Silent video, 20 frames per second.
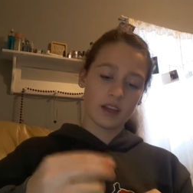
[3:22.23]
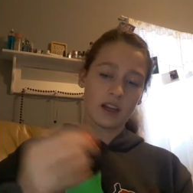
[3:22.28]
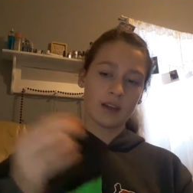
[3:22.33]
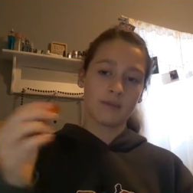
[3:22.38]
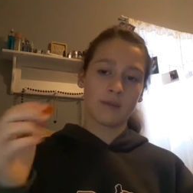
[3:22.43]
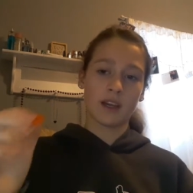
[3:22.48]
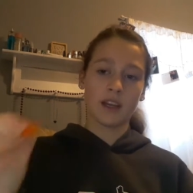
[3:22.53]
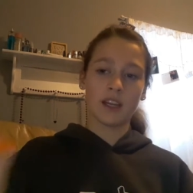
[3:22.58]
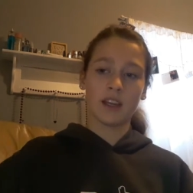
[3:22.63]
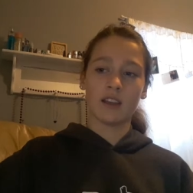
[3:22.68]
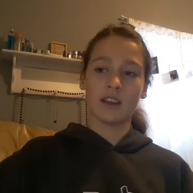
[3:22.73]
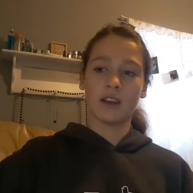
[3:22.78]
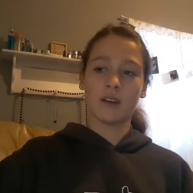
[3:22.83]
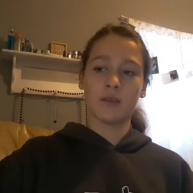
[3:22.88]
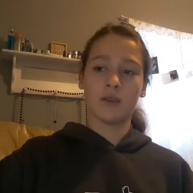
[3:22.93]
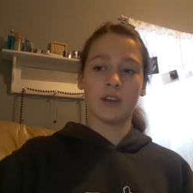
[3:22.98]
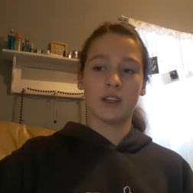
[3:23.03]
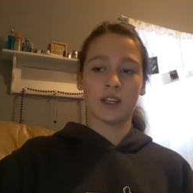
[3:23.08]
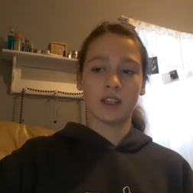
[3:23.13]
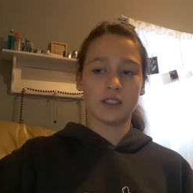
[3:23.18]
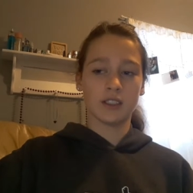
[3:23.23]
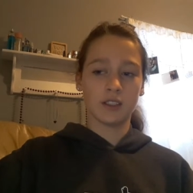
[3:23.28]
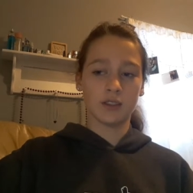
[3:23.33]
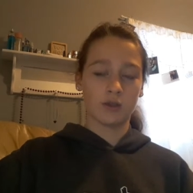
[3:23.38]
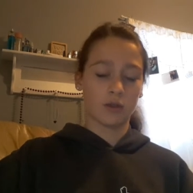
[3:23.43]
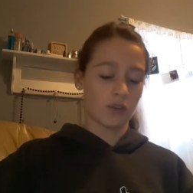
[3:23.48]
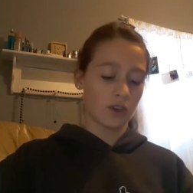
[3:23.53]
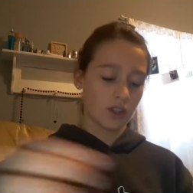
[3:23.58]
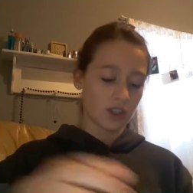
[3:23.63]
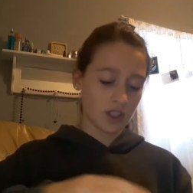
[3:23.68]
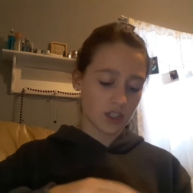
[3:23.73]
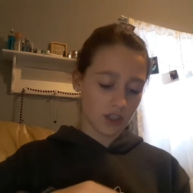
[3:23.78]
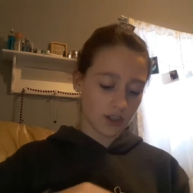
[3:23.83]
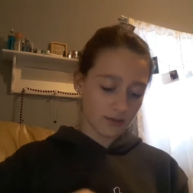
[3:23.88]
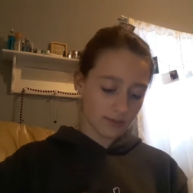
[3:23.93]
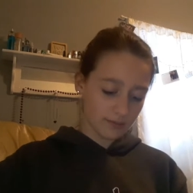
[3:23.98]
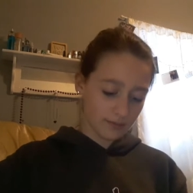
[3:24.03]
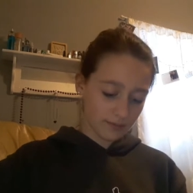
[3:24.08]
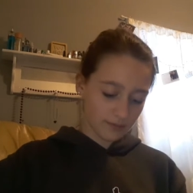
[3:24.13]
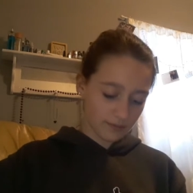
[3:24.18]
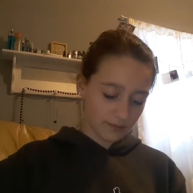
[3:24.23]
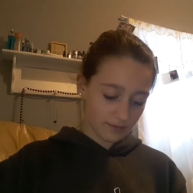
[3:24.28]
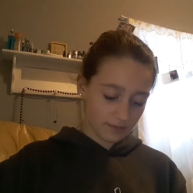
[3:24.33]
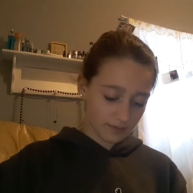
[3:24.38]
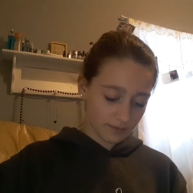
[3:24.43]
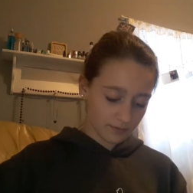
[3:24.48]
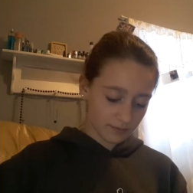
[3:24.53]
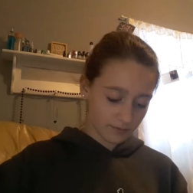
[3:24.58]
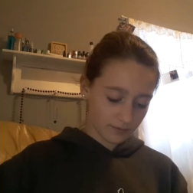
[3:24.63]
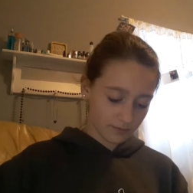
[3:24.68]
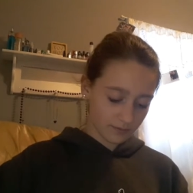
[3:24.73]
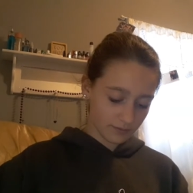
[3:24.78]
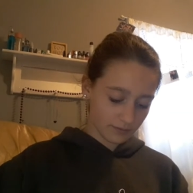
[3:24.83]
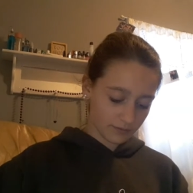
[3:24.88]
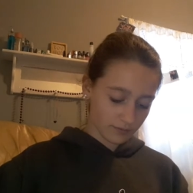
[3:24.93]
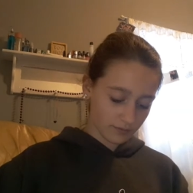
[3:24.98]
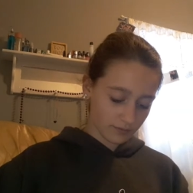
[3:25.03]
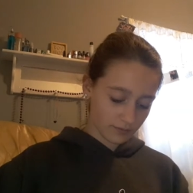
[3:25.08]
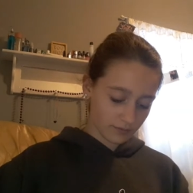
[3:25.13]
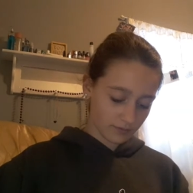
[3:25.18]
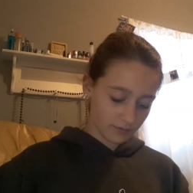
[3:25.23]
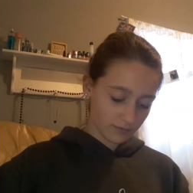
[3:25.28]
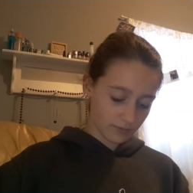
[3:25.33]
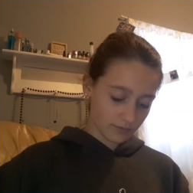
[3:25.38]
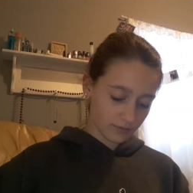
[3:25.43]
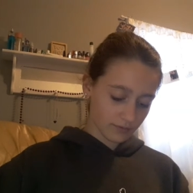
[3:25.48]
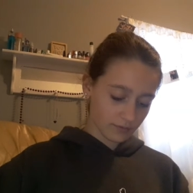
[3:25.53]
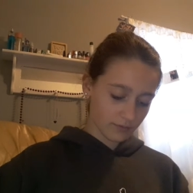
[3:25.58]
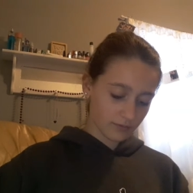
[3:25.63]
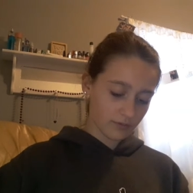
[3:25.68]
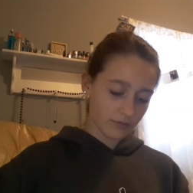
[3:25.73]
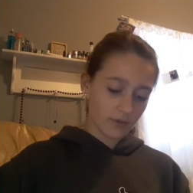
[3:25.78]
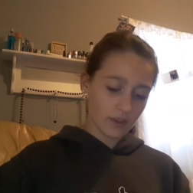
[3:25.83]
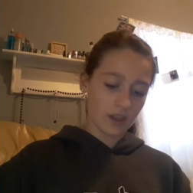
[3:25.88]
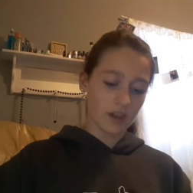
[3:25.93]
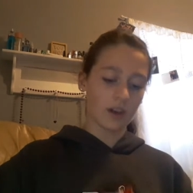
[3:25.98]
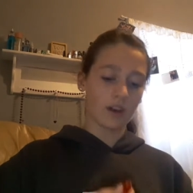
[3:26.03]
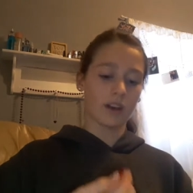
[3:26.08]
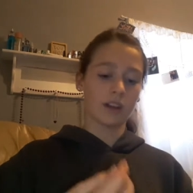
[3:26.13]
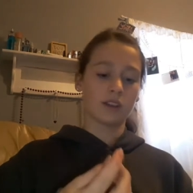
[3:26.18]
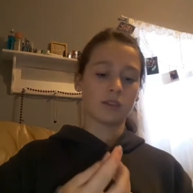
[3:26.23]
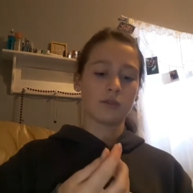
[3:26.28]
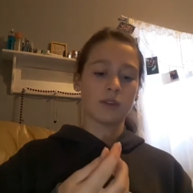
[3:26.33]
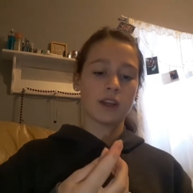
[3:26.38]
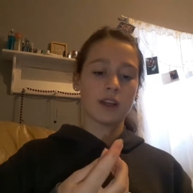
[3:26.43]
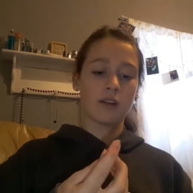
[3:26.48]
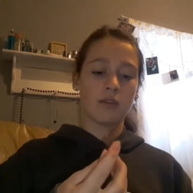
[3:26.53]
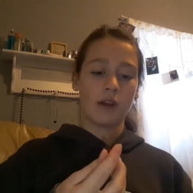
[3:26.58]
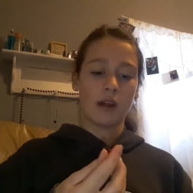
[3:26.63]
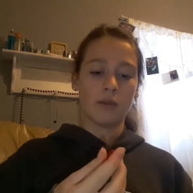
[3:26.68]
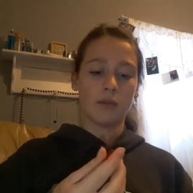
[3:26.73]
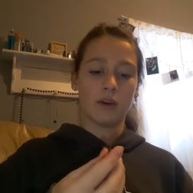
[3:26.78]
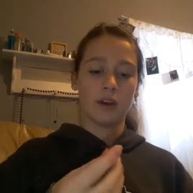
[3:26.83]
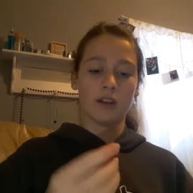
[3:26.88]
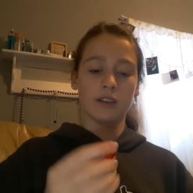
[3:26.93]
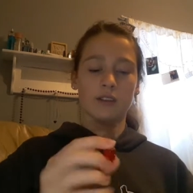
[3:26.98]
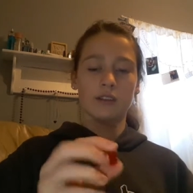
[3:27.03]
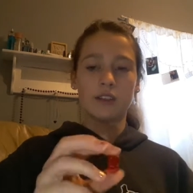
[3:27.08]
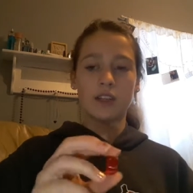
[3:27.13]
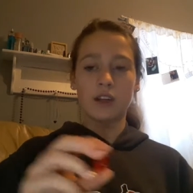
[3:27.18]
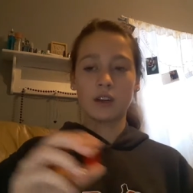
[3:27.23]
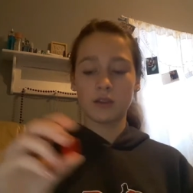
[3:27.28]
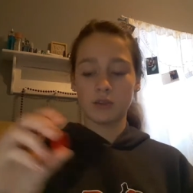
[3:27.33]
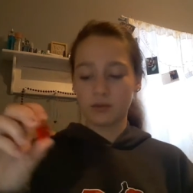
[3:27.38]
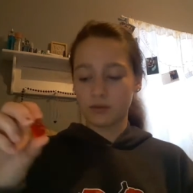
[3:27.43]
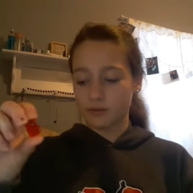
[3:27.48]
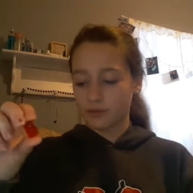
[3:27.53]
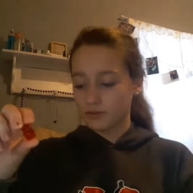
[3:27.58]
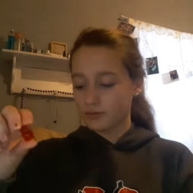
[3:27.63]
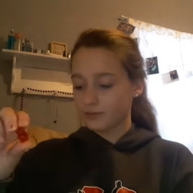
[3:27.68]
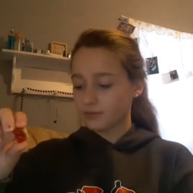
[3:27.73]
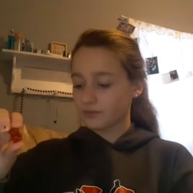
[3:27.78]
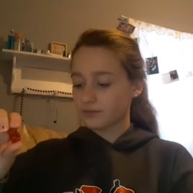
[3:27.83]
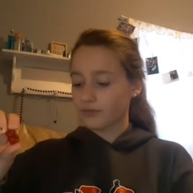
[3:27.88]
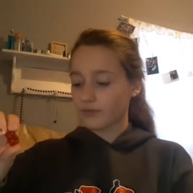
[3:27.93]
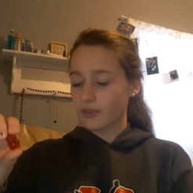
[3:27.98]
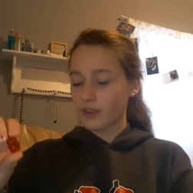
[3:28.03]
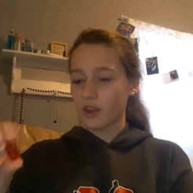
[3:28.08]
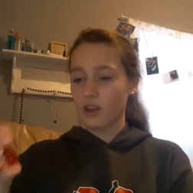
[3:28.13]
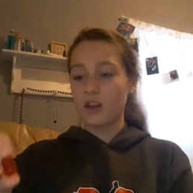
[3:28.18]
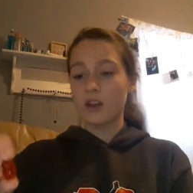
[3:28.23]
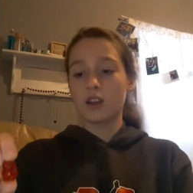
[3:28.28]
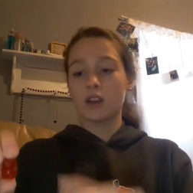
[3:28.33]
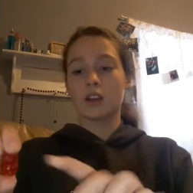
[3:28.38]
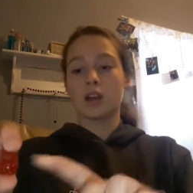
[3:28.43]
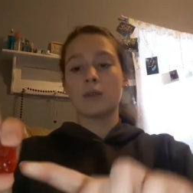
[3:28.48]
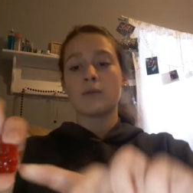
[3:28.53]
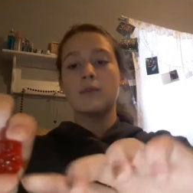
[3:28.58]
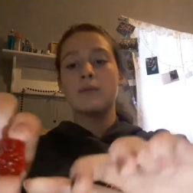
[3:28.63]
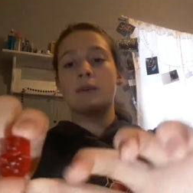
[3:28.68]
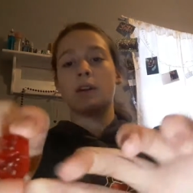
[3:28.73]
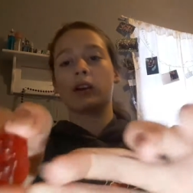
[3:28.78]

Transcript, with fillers: I'm not eating that one because it's orange. Okay, so we got a red one. They're gummy